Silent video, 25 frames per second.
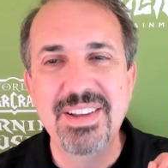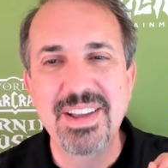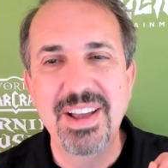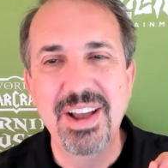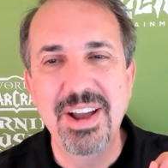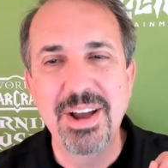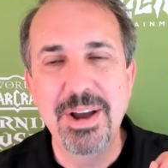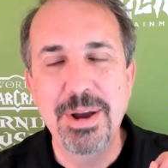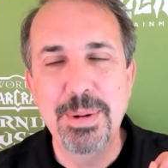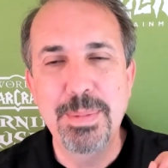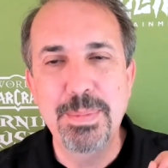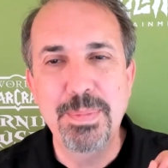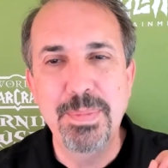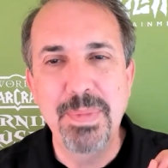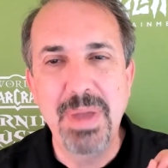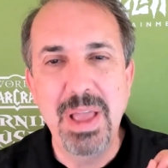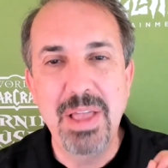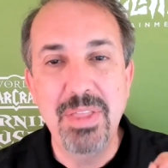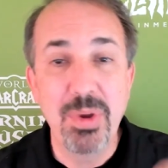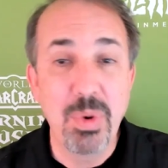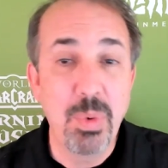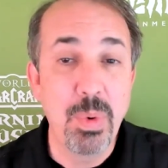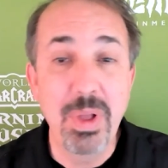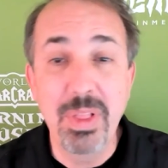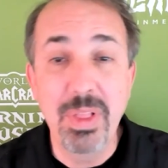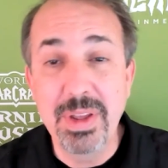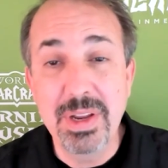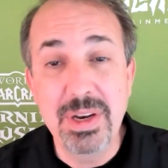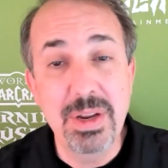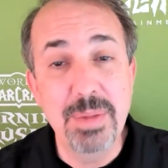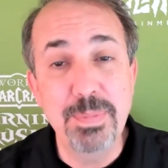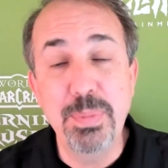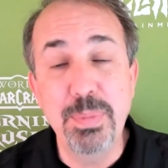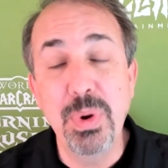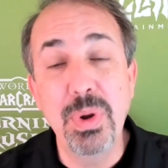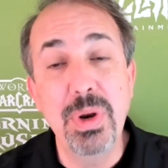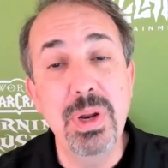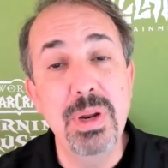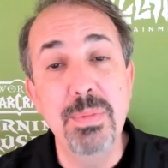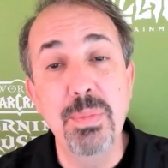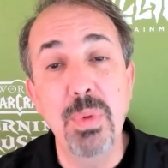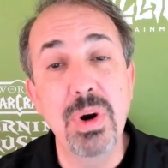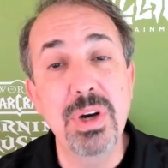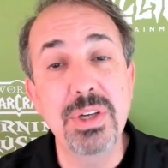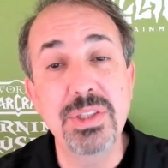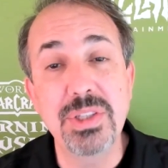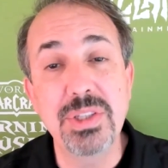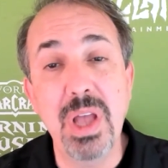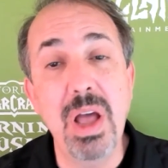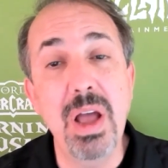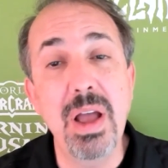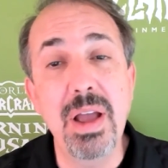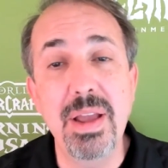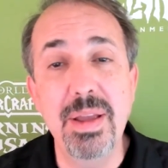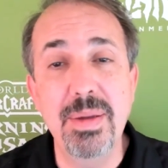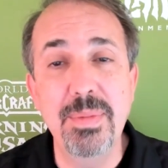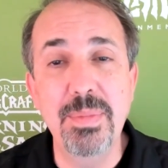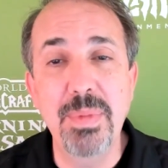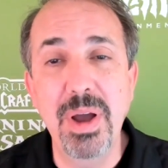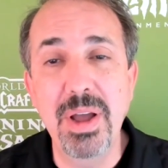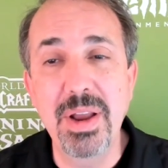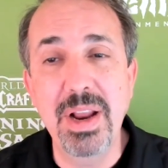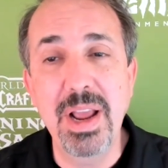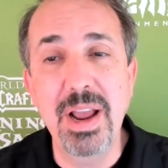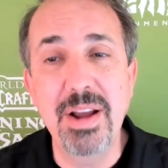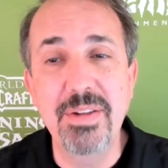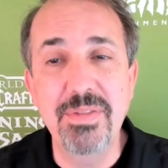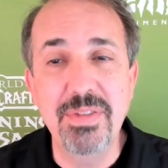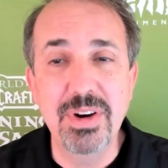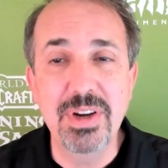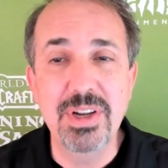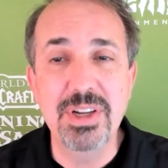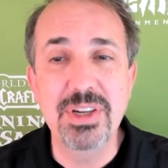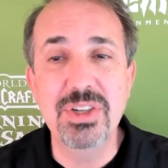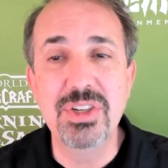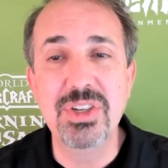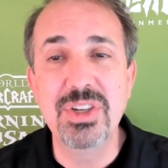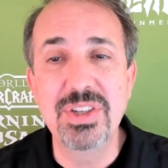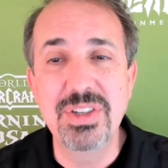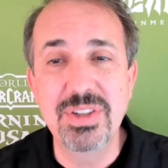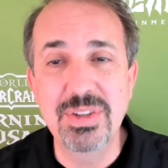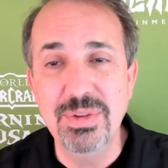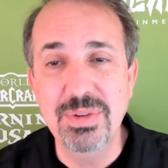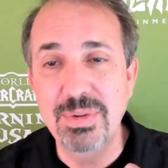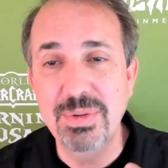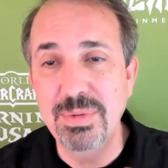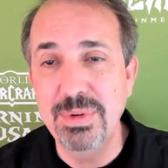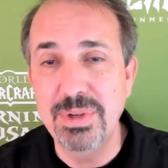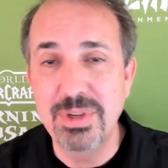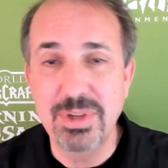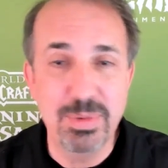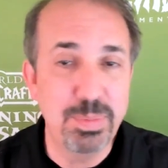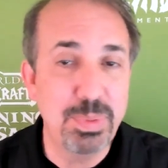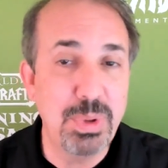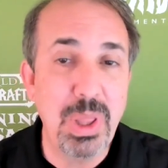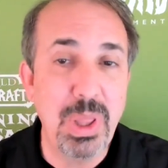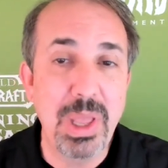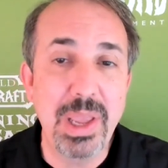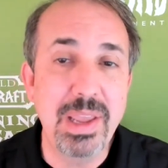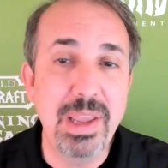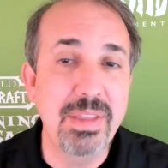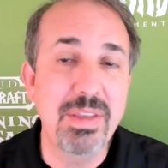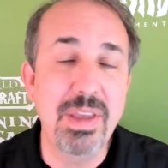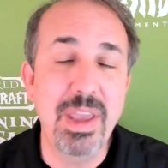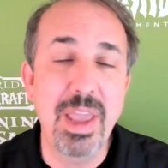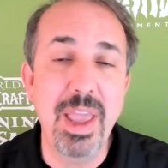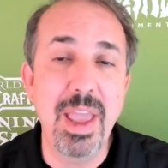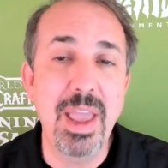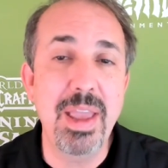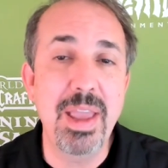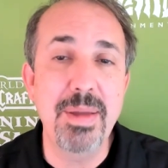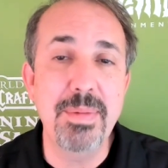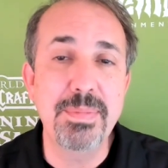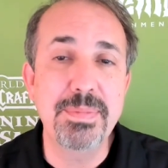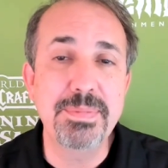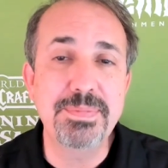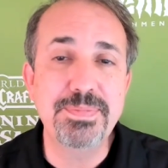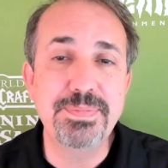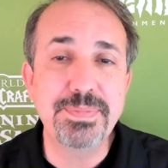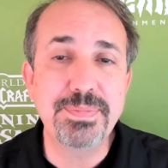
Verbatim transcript: Um, and they're willing to put in more time on average to to playing the game.